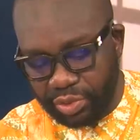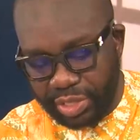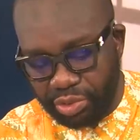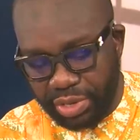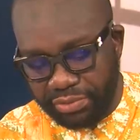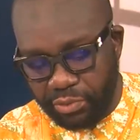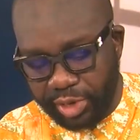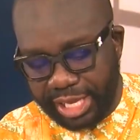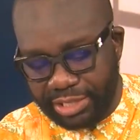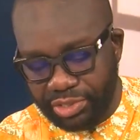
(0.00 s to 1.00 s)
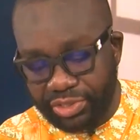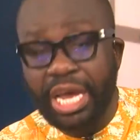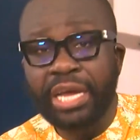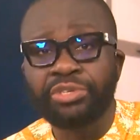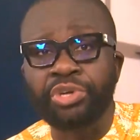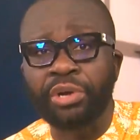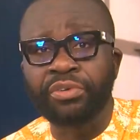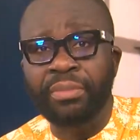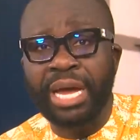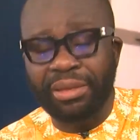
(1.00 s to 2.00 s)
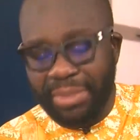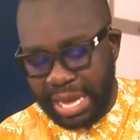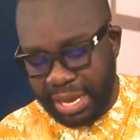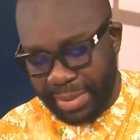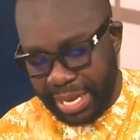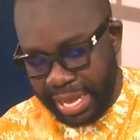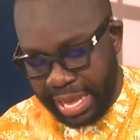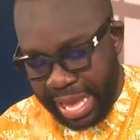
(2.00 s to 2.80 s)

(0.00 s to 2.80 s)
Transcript: 2024 elections, John Dramani Mahama,